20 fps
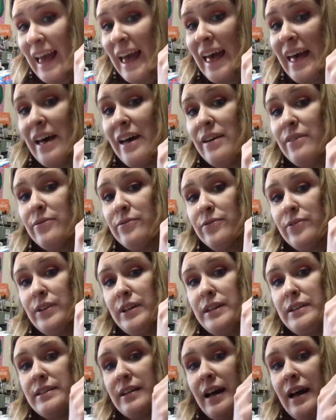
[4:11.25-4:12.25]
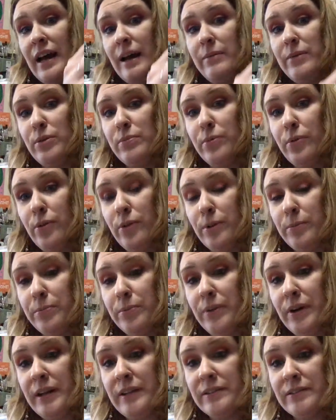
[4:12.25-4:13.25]
every time you pull a
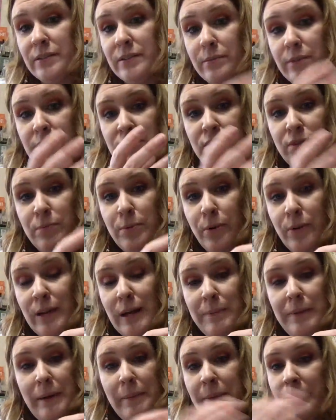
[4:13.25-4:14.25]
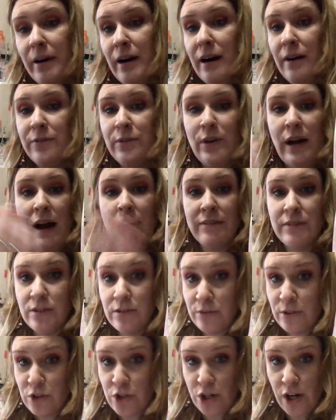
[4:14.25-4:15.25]
print. So once you pull that paper off, you have to
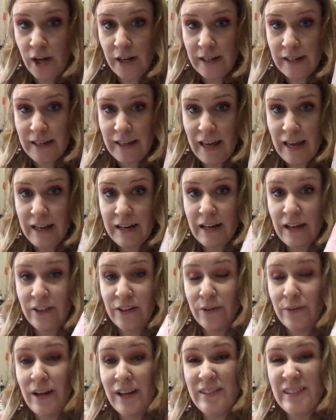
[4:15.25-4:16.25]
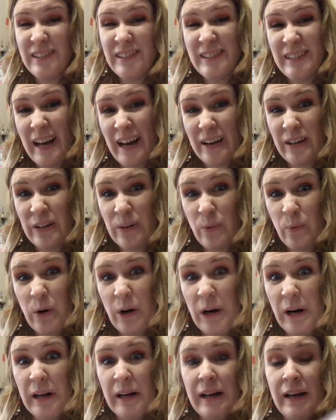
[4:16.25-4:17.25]
do the chalk again, otherwise it's not going to
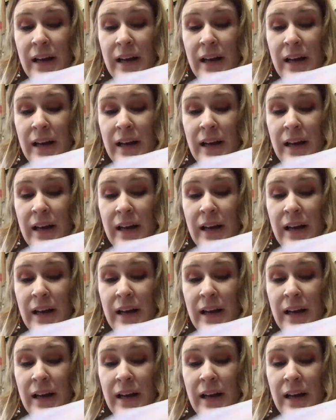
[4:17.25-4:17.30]
work.